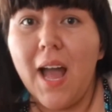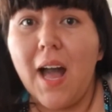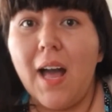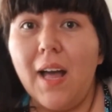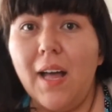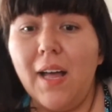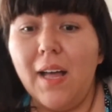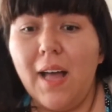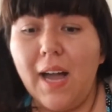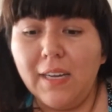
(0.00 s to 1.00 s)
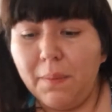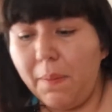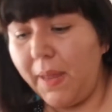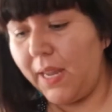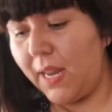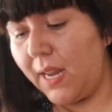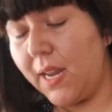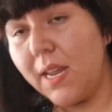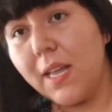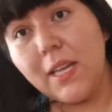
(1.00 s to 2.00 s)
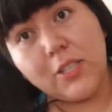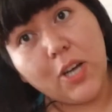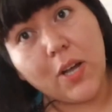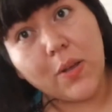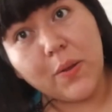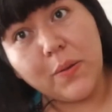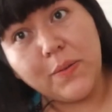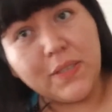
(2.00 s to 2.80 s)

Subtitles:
I'm going to be making tacos.